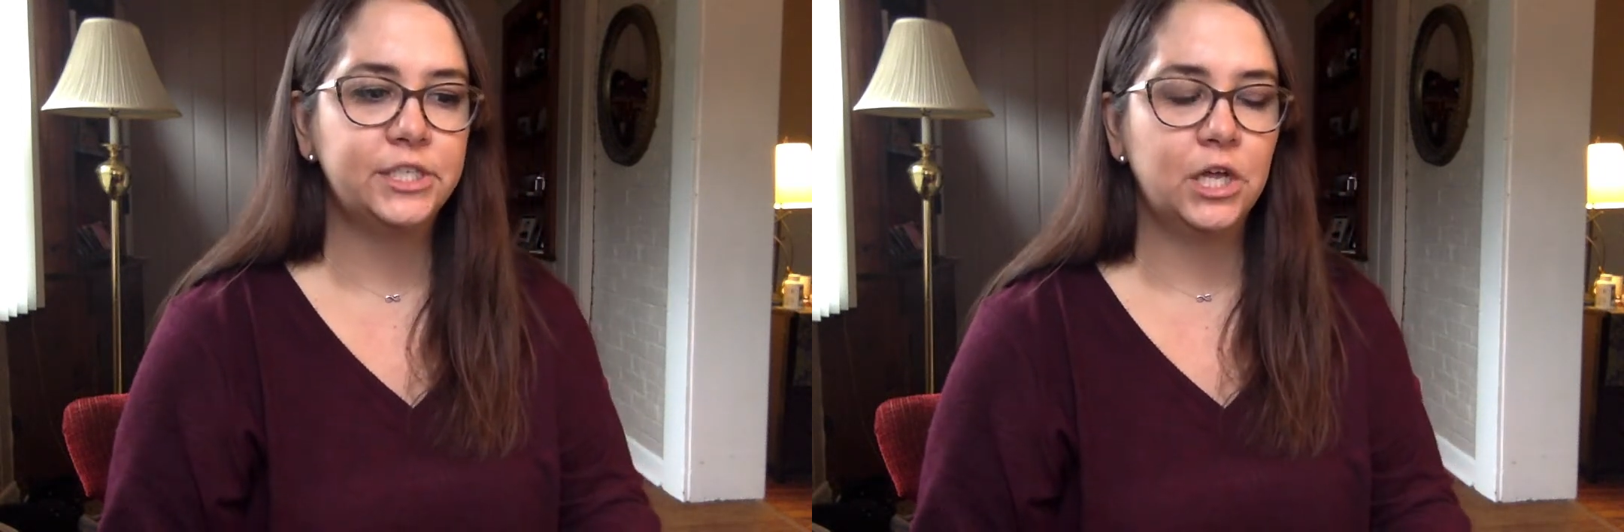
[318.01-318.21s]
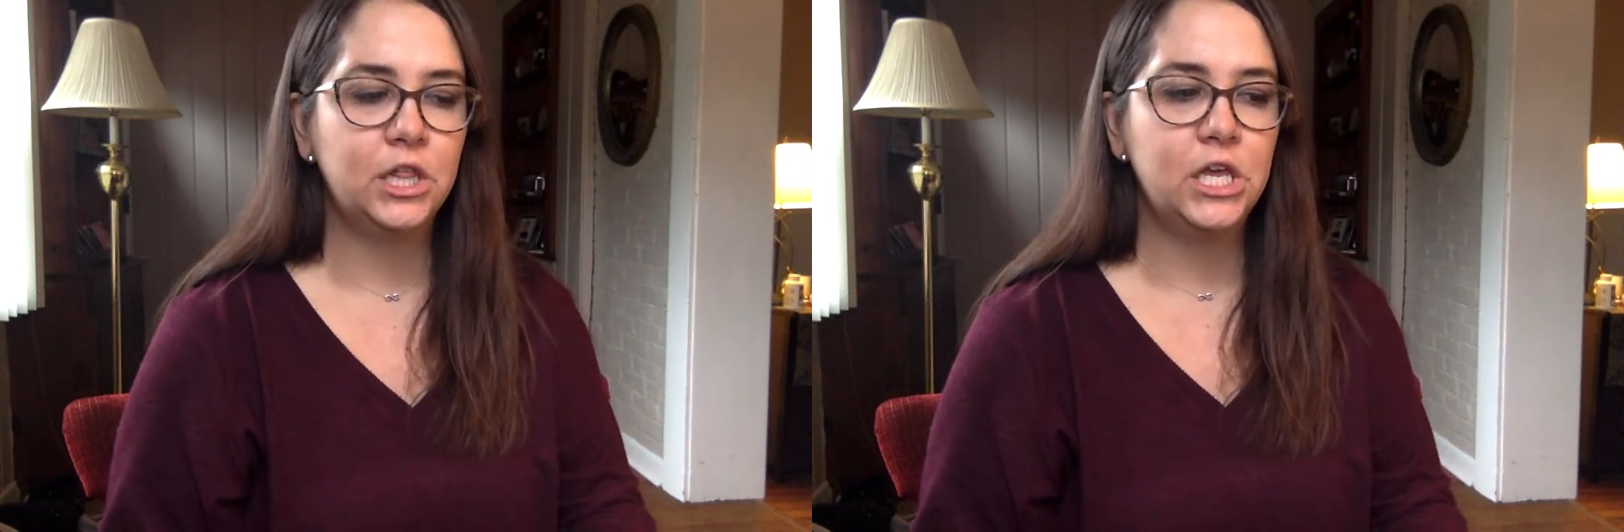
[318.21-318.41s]

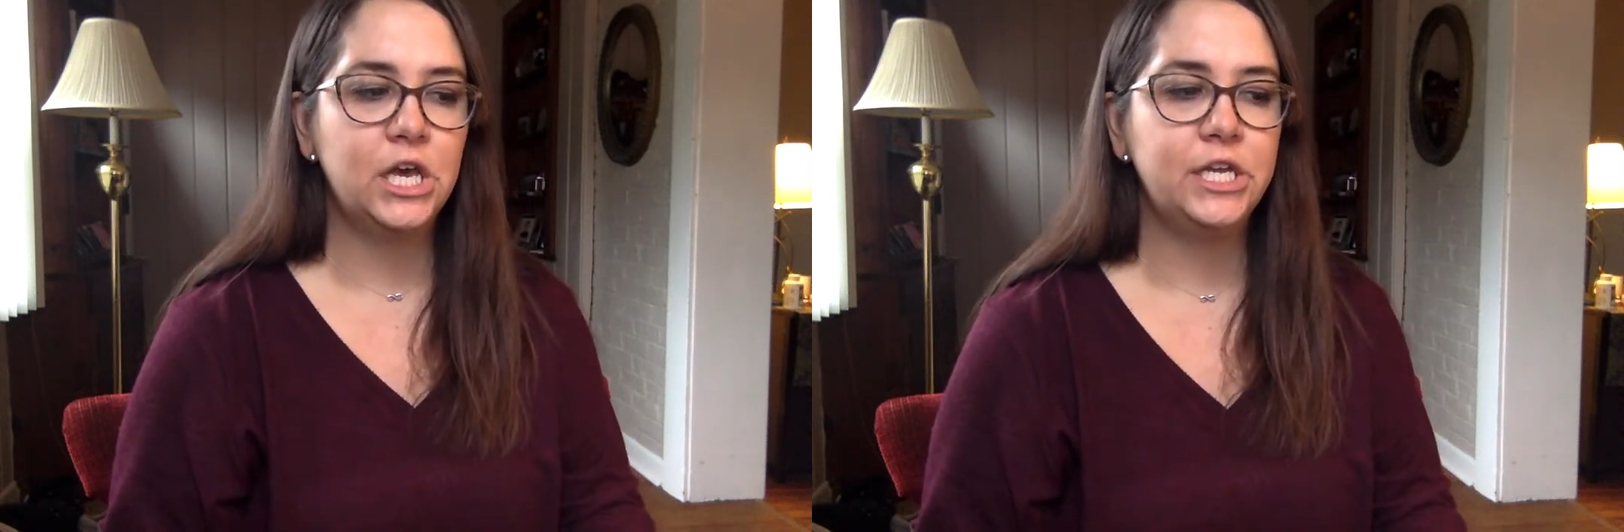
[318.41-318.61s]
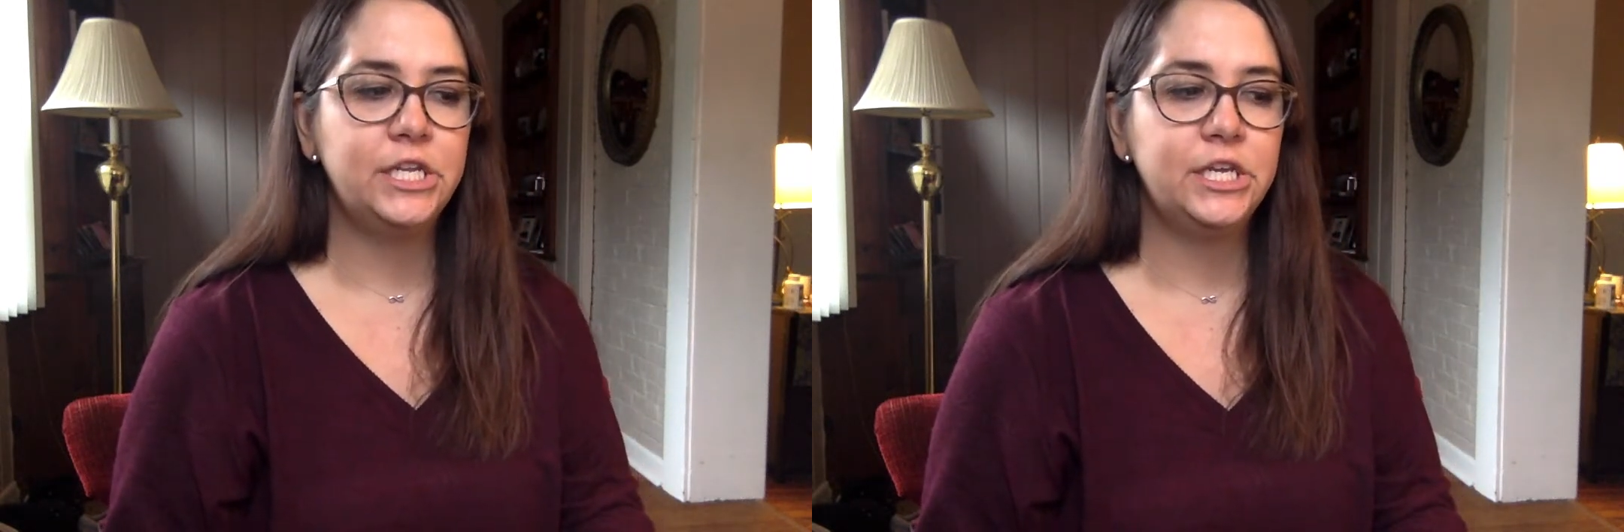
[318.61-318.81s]
on the
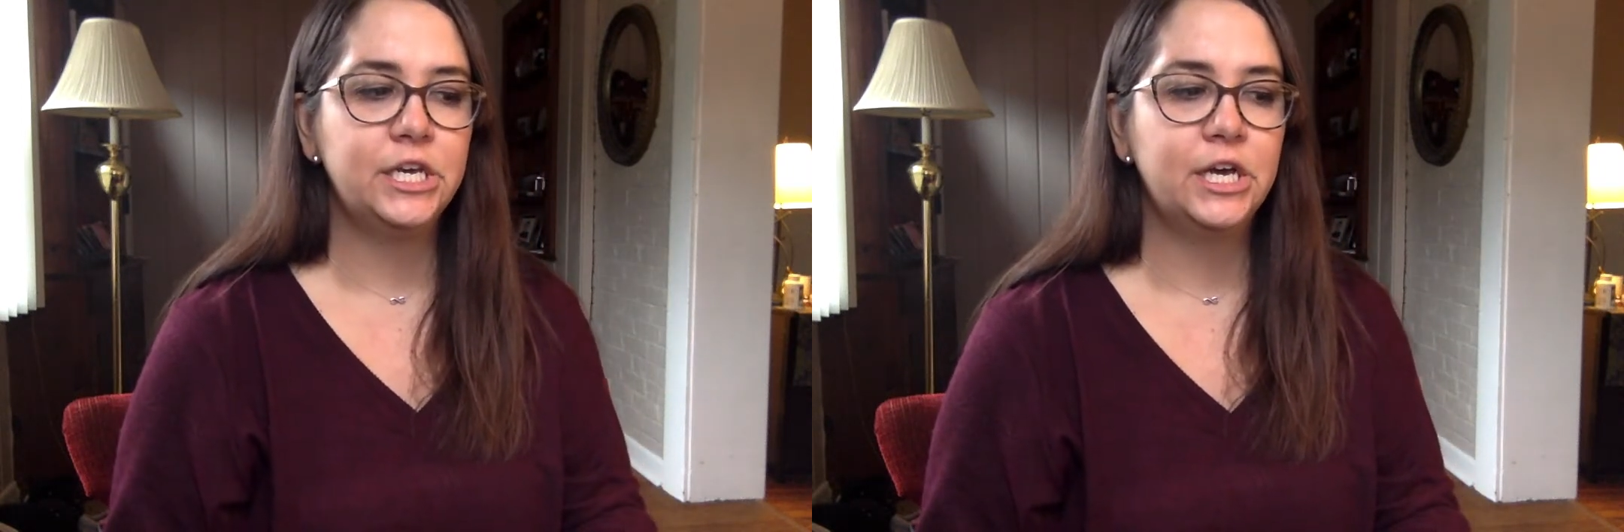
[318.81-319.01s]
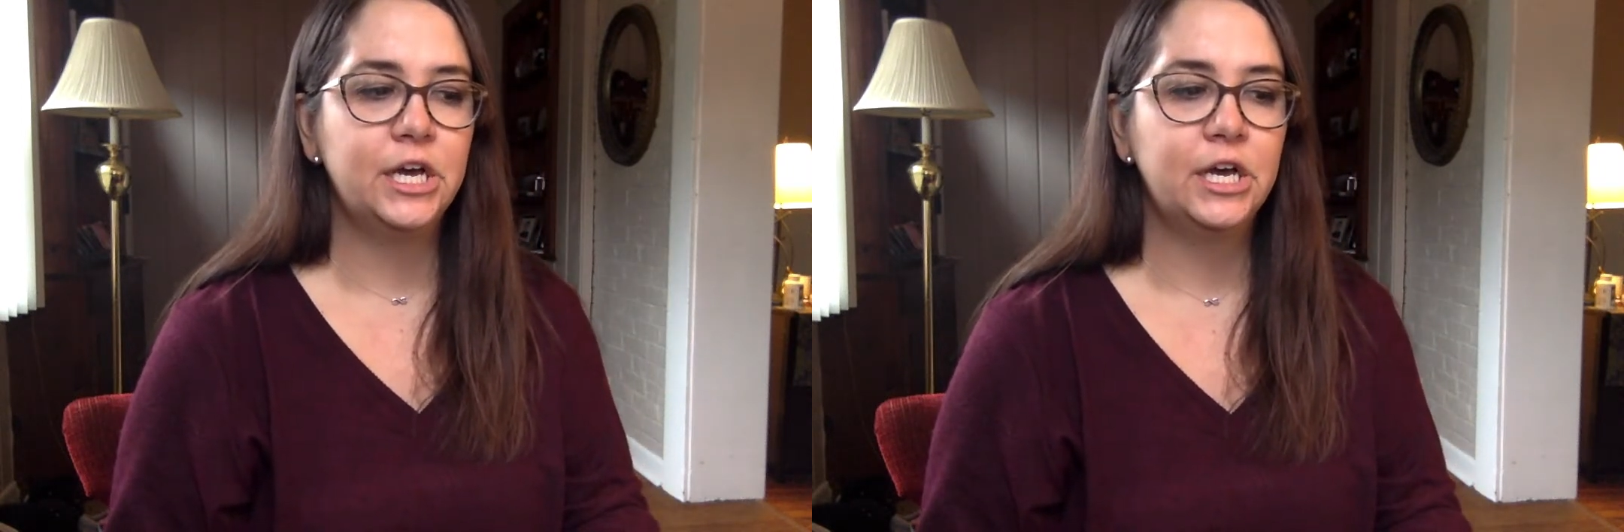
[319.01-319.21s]

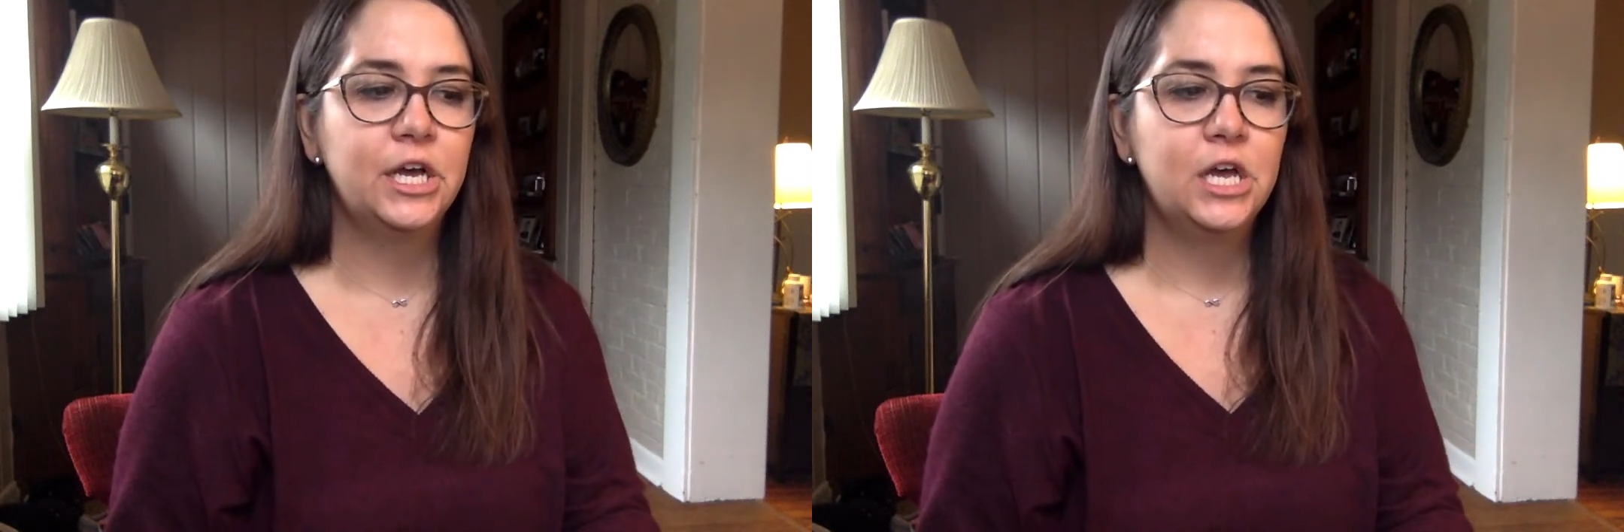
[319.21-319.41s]
idea